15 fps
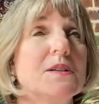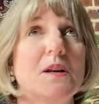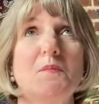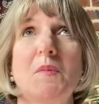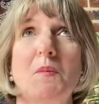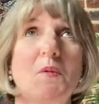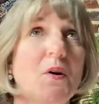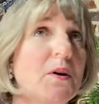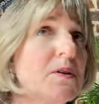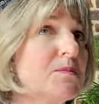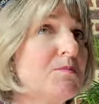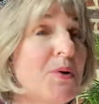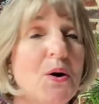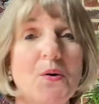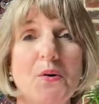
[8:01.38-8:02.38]
they'd memorize
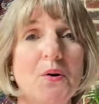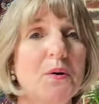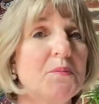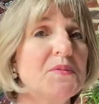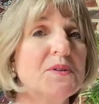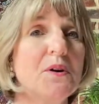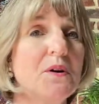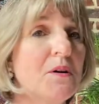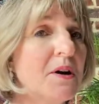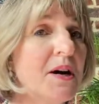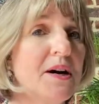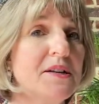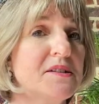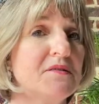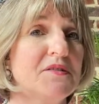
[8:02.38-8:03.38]
poems, all
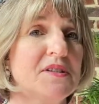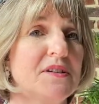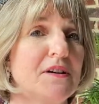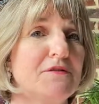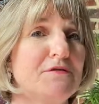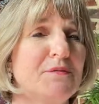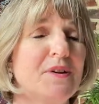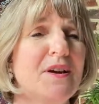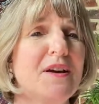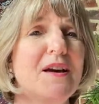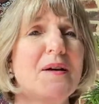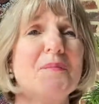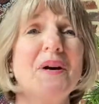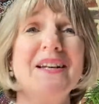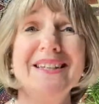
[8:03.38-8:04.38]
kinds of stuff.
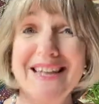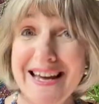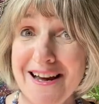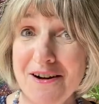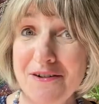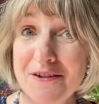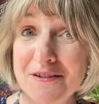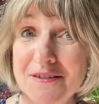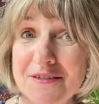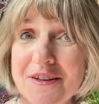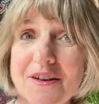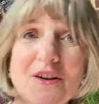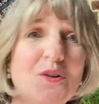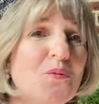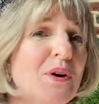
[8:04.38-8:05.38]
But now,
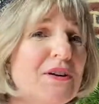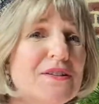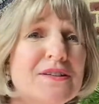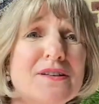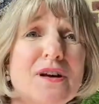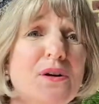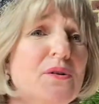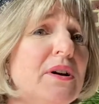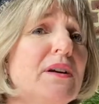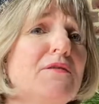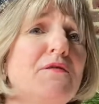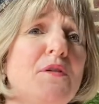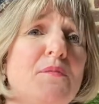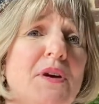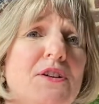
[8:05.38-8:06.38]
we're so
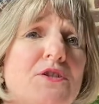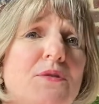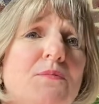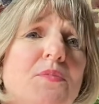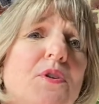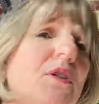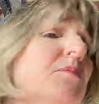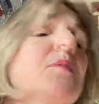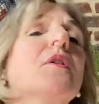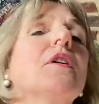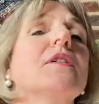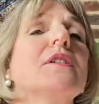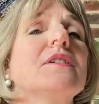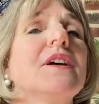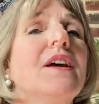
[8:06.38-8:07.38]
information
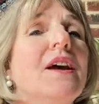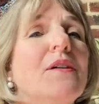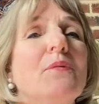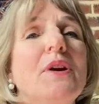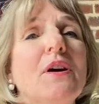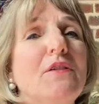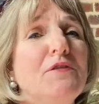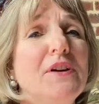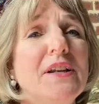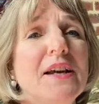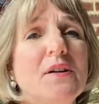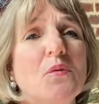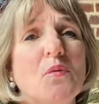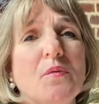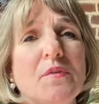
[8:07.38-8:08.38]
bombarded. We often
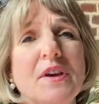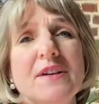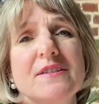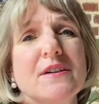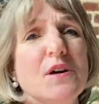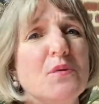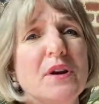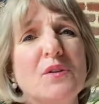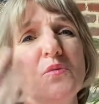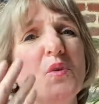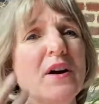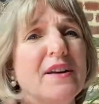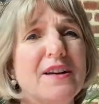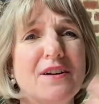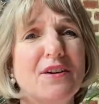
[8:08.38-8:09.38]
let things go in
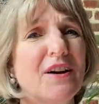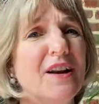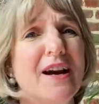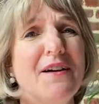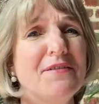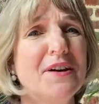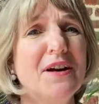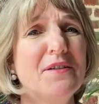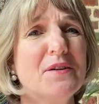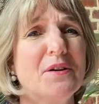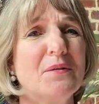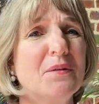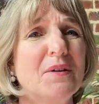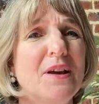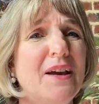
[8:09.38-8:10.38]
one ear and out the
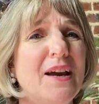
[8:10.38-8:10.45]
other